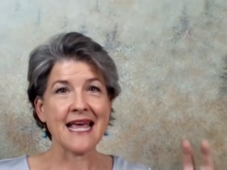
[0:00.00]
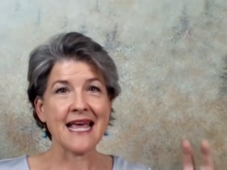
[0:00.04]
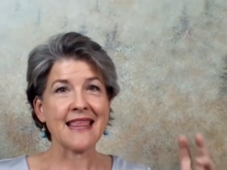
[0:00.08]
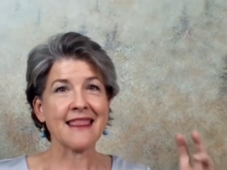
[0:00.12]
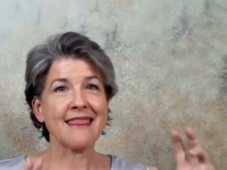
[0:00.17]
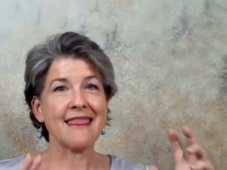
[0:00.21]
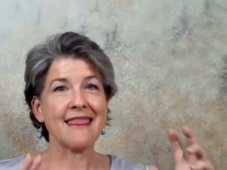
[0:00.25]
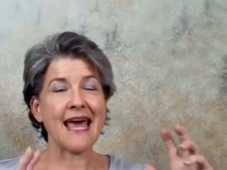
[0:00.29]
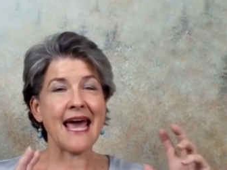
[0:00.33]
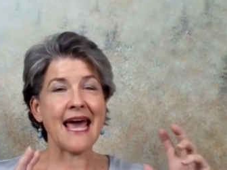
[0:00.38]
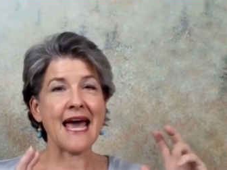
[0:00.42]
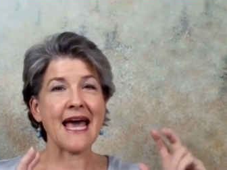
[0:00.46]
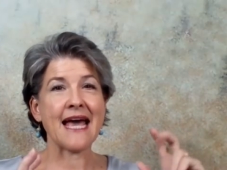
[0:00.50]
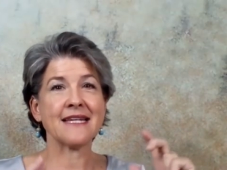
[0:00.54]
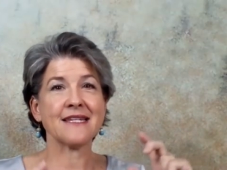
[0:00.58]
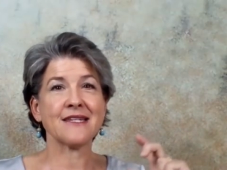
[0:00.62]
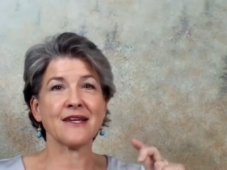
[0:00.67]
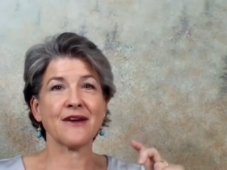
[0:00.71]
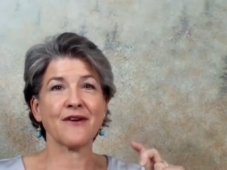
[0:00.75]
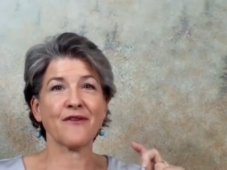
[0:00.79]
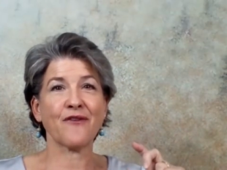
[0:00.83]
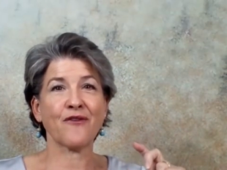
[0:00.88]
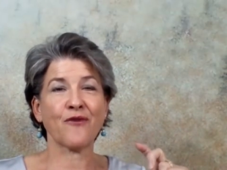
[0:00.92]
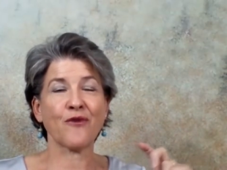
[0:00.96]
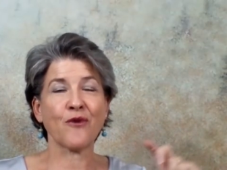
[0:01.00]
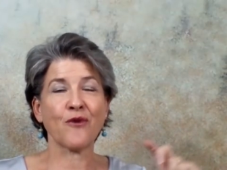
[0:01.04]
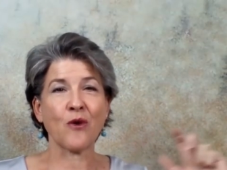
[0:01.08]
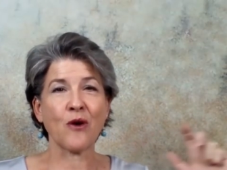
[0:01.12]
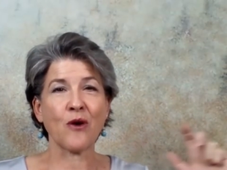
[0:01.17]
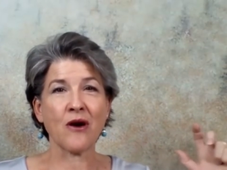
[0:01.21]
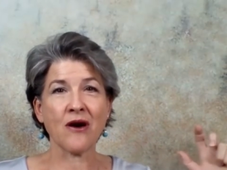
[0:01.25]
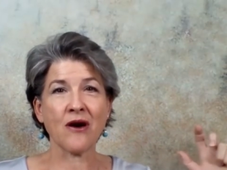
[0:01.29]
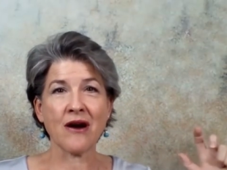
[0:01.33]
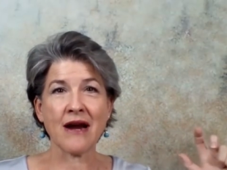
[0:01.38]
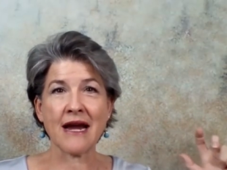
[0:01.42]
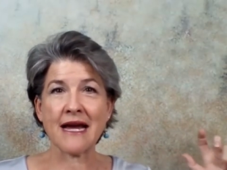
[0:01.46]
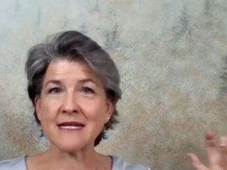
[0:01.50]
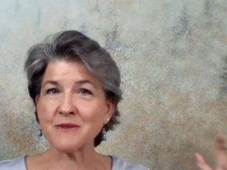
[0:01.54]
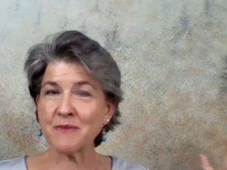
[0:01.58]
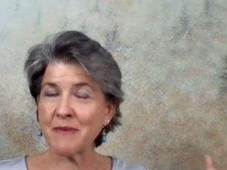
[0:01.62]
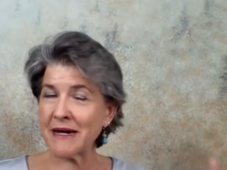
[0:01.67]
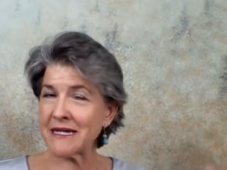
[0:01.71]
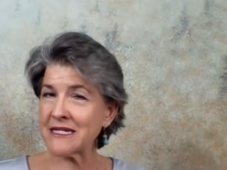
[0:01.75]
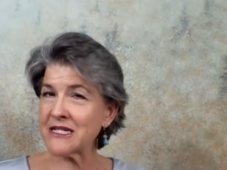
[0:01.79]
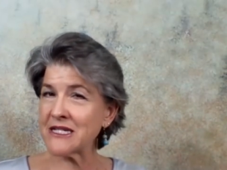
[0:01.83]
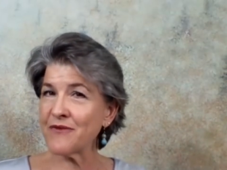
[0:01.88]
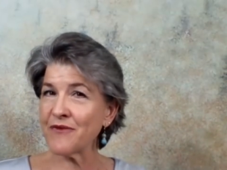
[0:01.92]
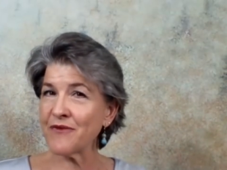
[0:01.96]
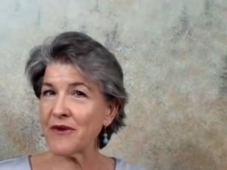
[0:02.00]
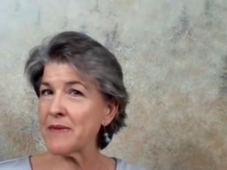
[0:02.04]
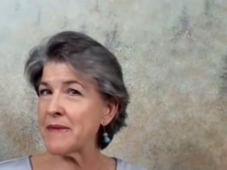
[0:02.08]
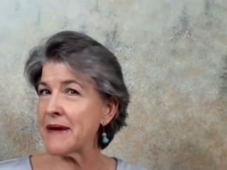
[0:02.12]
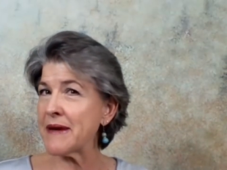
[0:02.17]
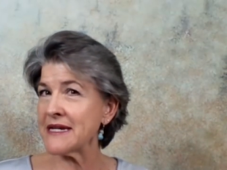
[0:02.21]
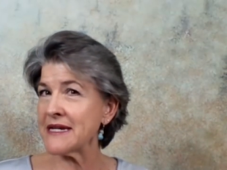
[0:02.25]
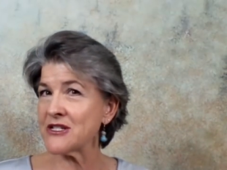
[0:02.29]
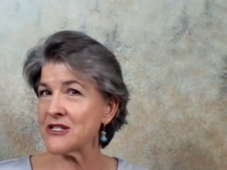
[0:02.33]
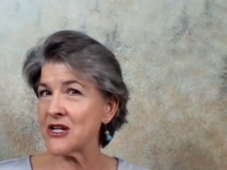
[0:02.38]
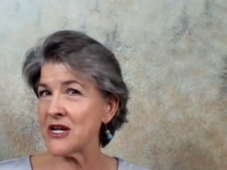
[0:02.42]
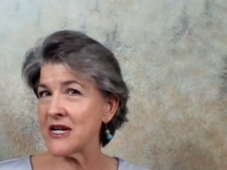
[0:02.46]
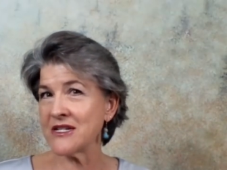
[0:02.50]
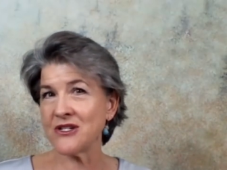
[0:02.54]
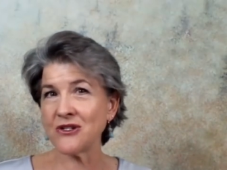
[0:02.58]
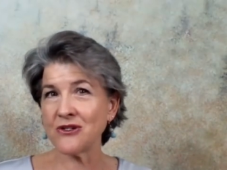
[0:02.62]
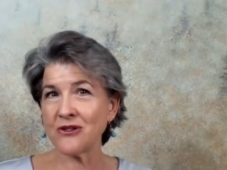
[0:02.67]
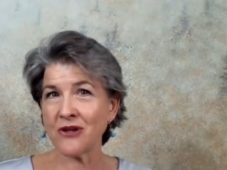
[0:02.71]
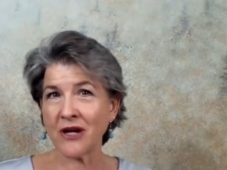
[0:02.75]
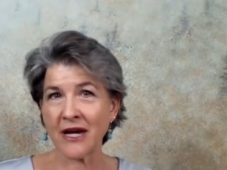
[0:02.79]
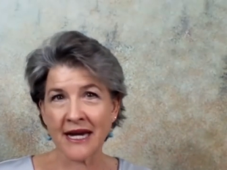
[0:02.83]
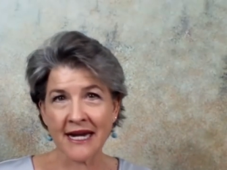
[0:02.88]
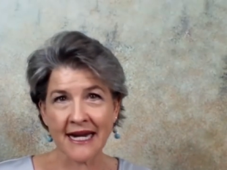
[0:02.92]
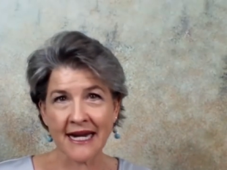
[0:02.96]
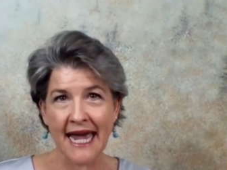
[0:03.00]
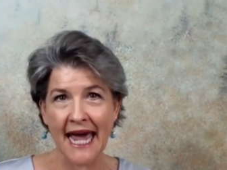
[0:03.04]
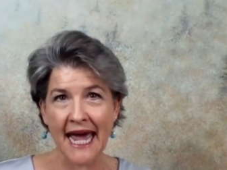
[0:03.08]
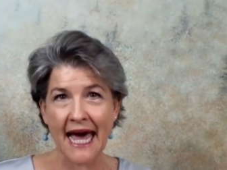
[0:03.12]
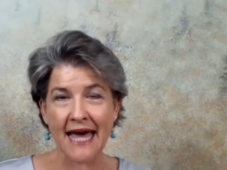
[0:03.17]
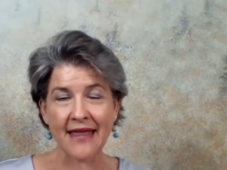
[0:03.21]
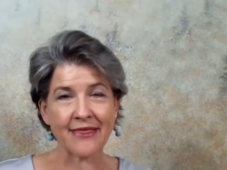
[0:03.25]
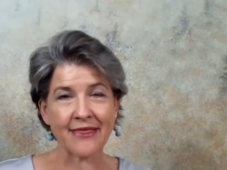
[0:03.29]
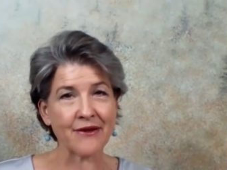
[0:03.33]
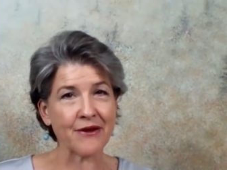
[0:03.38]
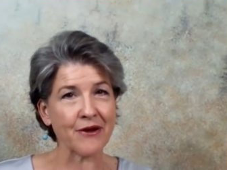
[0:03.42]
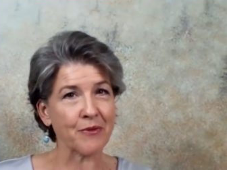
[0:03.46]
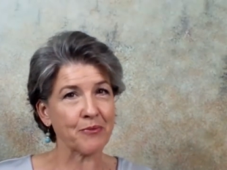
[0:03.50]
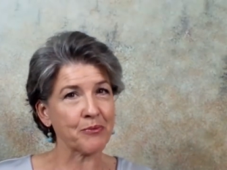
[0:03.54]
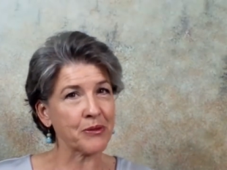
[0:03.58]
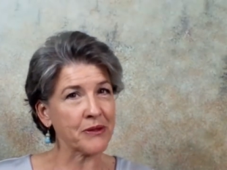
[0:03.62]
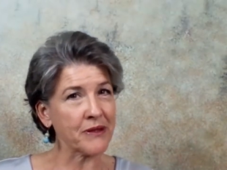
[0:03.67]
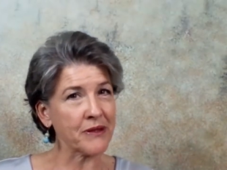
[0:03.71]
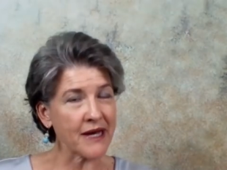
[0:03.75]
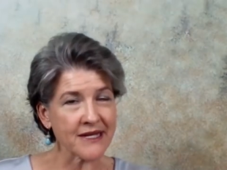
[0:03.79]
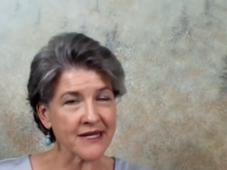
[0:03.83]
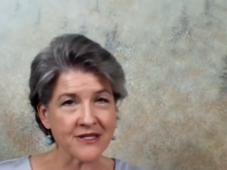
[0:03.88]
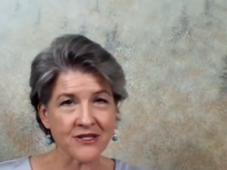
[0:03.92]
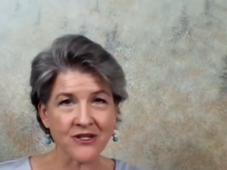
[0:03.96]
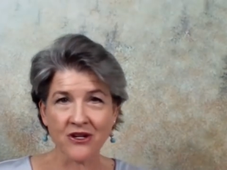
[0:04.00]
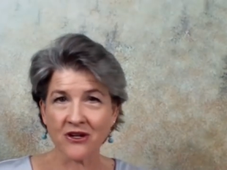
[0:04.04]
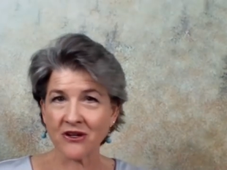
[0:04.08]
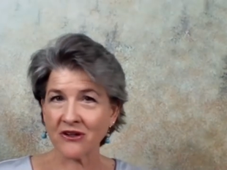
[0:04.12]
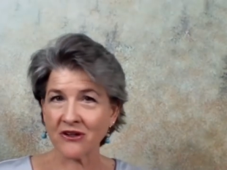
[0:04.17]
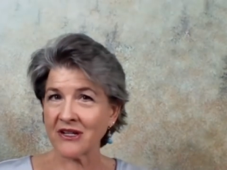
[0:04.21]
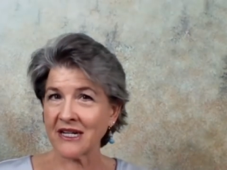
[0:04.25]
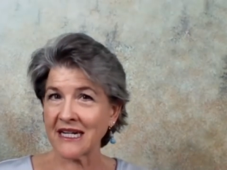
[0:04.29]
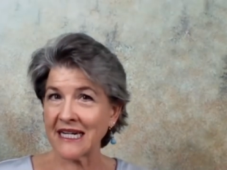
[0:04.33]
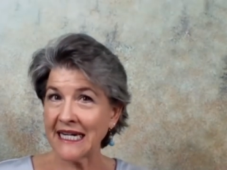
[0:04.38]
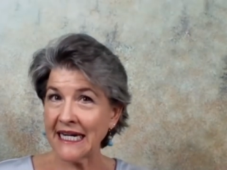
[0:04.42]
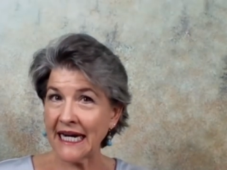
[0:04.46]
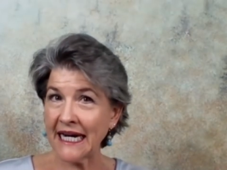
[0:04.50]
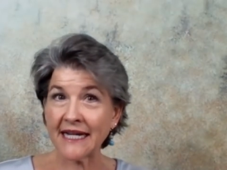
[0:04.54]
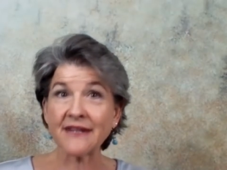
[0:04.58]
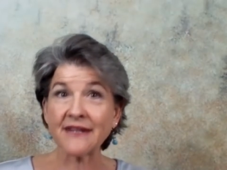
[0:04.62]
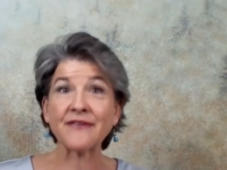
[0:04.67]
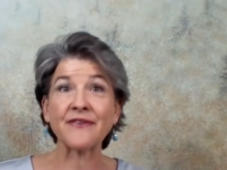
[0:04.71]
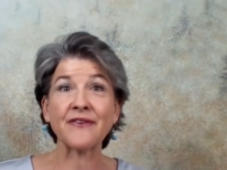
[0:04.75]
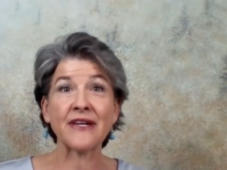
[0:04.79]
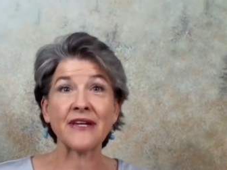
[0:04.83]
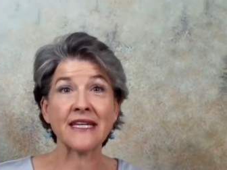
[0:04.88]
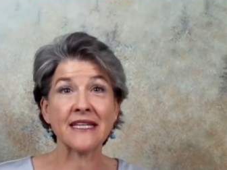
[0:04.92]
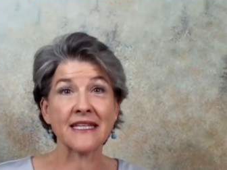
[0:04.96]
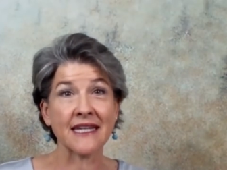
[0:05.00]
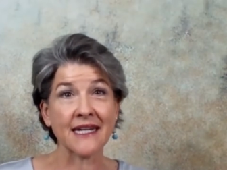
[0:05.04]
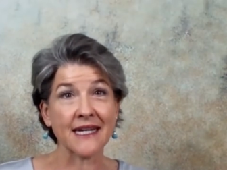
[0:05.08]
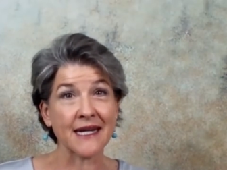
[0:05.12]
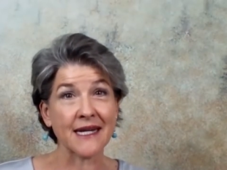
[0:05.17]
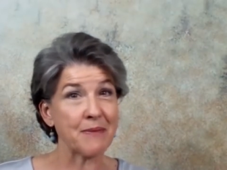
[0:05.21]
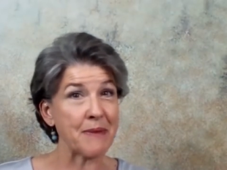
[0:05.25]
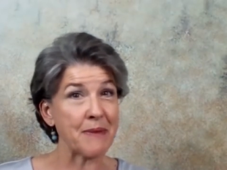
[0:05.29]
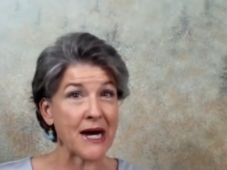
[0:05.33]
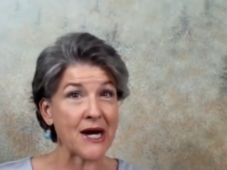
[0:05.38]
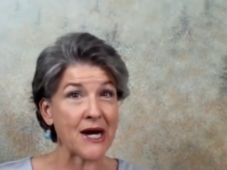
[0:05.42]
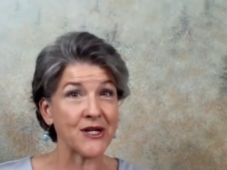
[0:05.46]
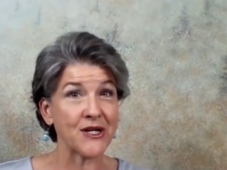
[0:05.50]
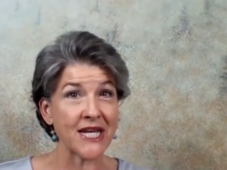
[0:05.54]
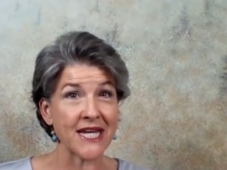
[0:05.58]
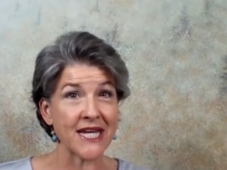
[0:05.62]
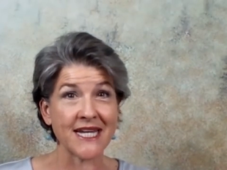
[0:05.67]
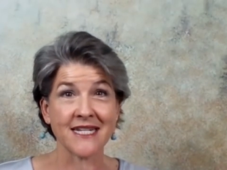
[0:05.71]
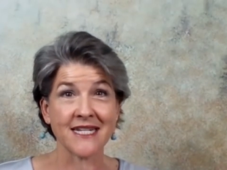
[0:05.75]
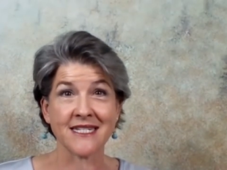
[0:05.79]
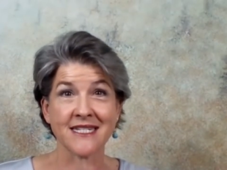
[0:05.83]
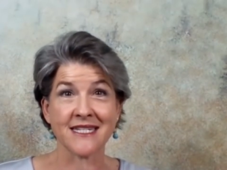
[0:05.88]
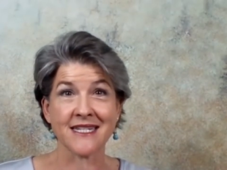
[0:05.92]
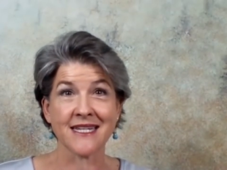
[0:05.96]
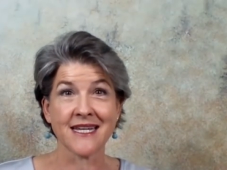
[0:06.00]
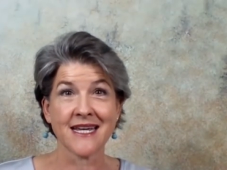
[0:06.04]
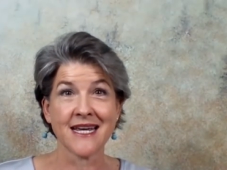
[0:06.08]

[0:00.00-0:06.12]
that for as much information as you can gather plus your gut feeling about it